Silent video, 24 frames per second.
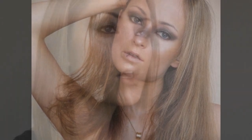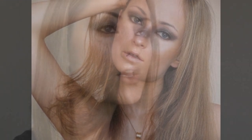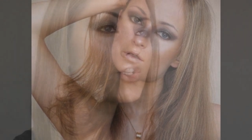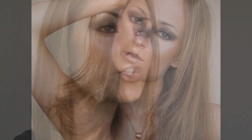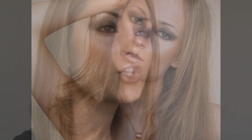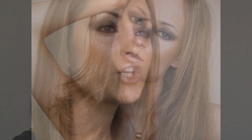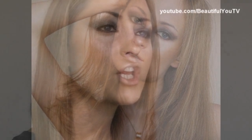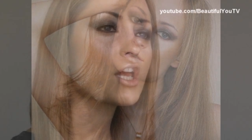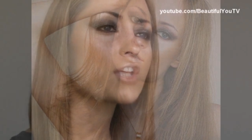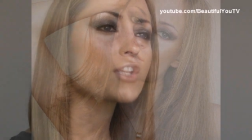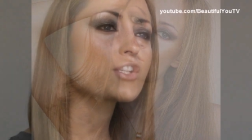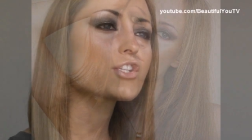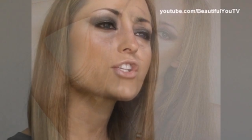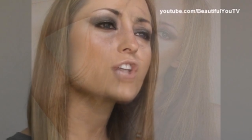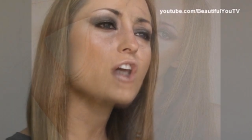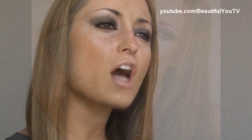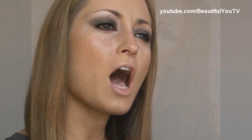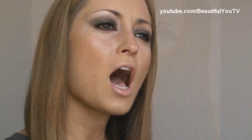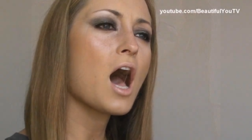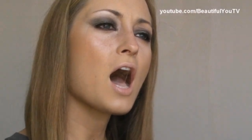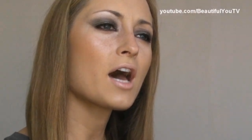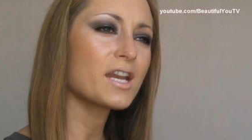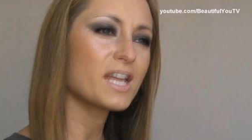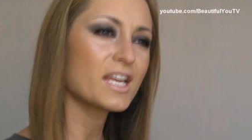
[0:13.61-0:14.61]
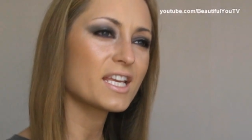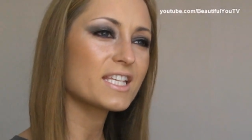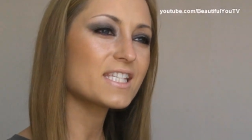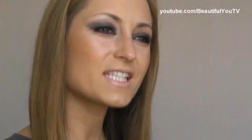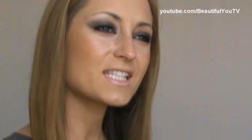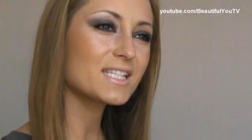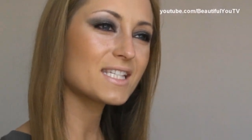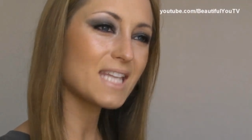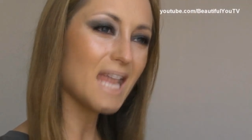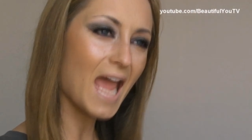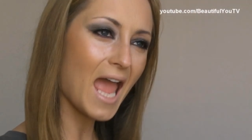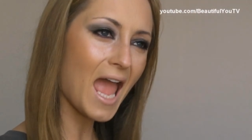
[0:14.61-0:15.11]
Just gonna
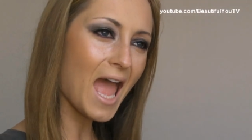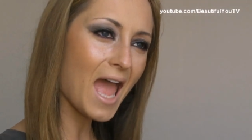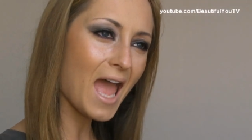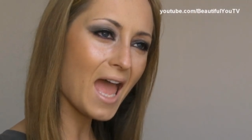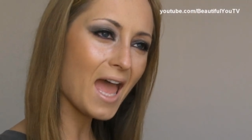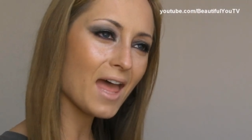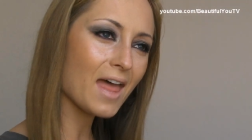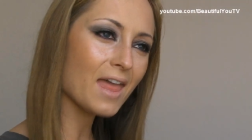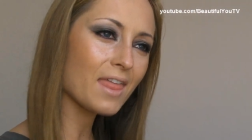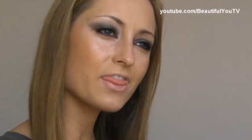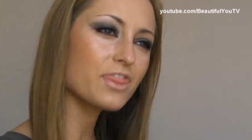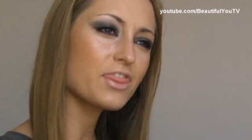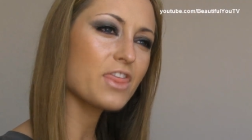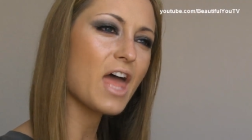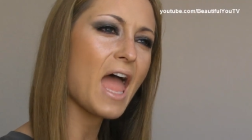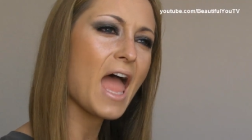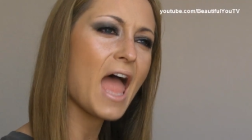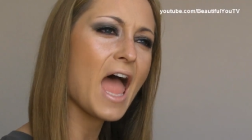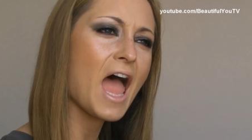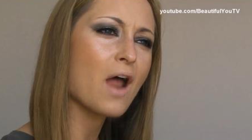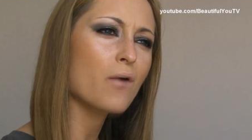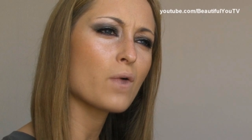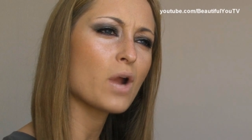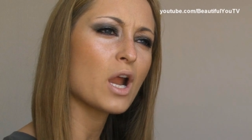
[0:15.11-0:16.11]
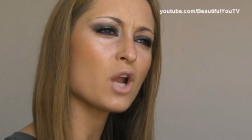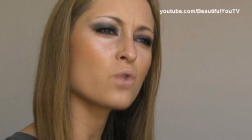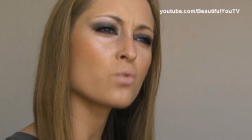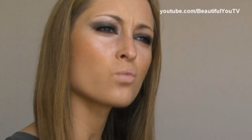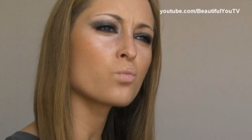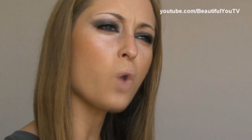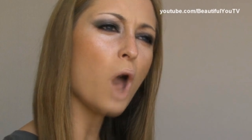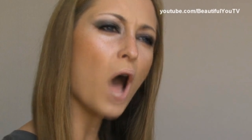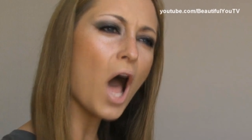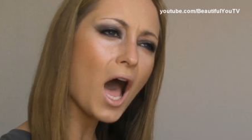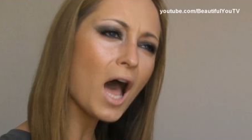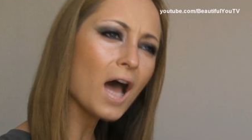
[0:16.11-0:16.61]
stand there
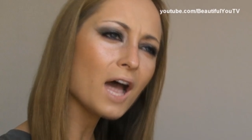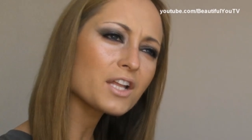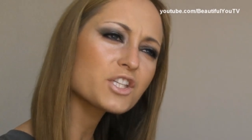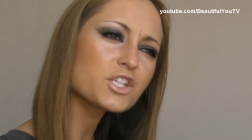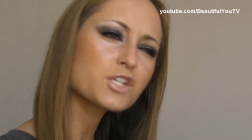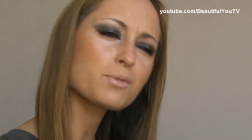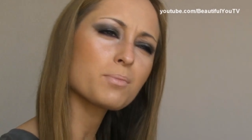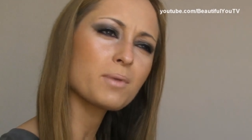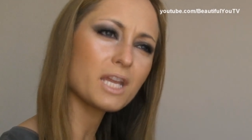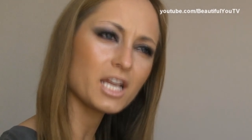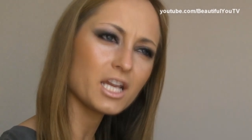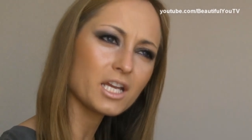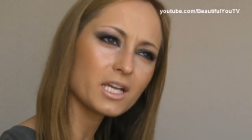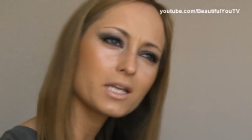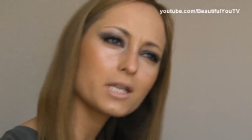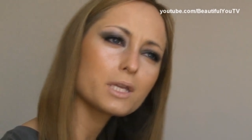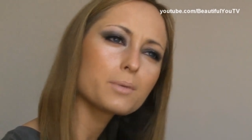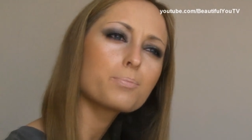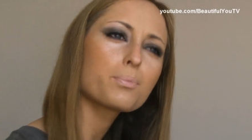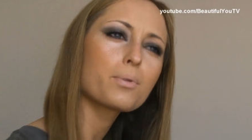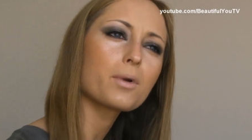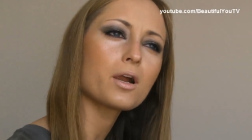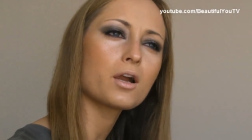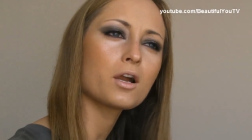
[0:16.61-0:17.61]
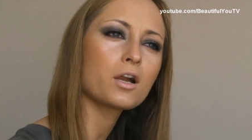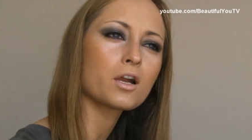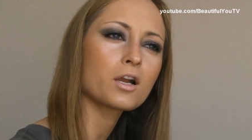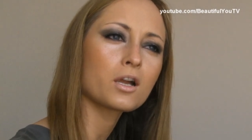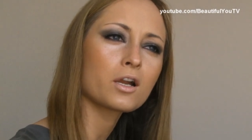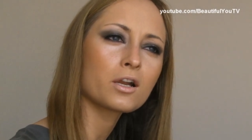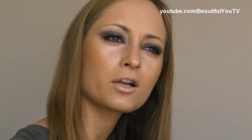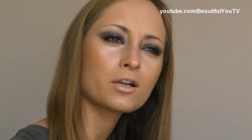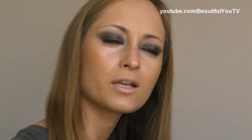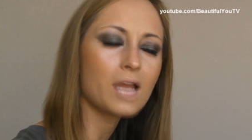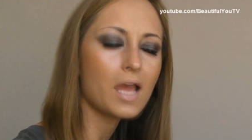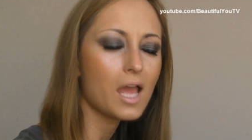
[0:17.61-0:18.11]
and watch me
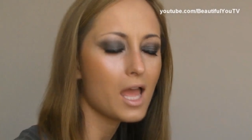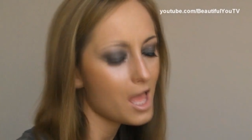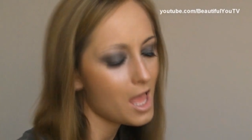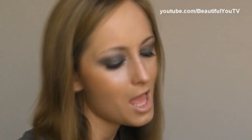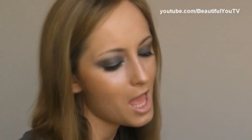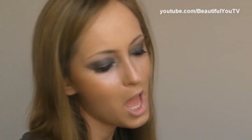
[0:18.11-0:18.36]
burn